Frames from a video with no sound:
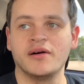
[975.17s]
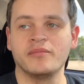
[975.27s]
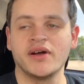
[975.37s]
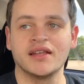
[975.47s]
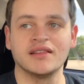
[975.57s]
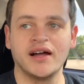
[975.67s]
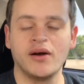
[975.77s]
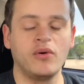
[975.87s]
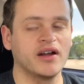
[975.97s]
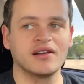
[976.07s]
I
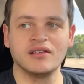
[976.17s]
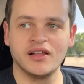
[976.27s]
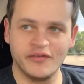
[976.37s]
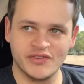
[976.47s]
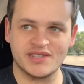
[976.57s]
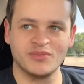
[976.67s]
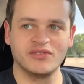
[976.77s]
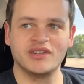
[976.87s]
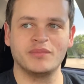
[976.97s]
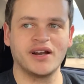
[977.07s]
wanted to love this
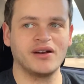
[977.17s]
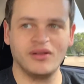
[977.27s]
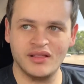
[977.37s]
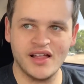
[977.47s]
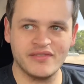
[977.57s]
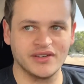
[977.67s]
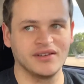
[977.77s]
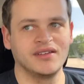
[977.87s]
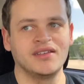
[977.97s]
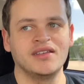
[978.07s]
movie, but I don't love it.
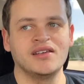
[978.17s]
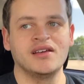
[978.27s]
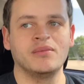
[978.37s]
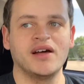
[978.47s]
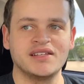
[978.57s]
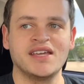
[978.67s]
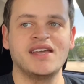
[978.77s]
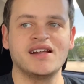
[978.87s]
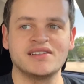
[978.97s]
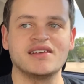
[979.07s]
But I think
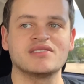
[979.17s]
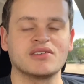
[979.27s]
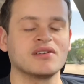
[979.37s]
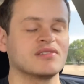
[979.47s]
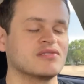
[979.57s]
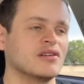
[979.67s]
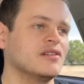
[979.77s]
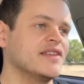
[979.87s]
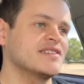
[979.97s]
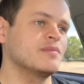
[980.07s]
8 out of 10 is good,
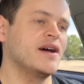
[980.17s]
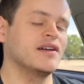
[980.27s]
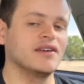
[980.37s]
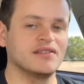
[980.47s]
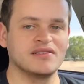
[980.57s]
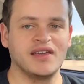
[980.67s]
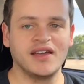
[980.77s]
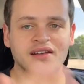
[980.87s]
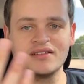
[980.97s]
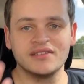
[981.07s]
so that's about it.
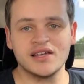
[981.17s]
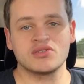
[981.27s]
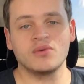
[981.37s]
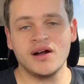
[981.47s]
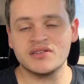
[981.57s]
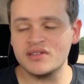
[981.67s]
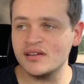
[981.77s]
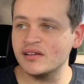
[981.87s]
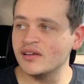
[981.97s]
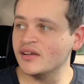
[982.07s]
And thanks for
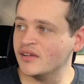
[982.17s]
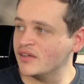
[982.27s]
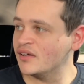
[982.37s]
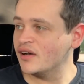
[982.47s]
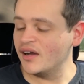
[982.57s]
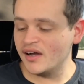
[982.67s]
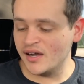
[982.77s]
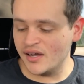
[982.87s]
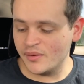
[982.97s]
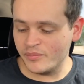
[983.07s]
watching.
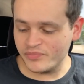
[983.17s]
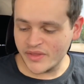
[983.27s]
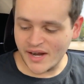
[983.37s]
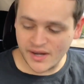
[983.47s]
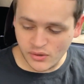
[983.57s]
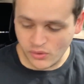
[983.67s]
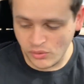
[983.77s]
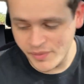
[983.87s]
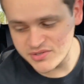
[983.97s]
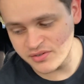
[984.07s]
I got a whole
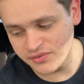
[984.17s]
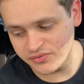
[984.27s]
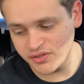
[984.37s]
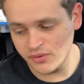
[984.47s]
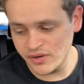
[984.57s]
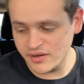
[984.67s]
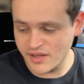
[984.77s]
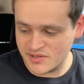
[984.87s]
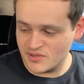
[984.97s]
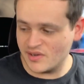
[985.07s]
bunch of, you know what,
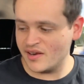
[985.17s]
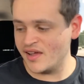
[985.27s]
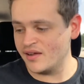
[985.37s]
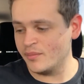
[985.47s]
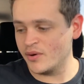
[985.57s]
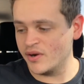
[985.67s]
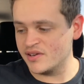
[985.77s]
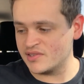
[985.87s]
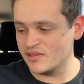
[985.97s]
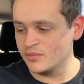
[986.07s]
actually today, on my way
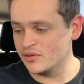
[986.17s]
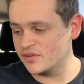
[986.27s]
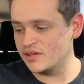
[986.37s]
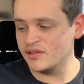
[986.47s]
to see the movie,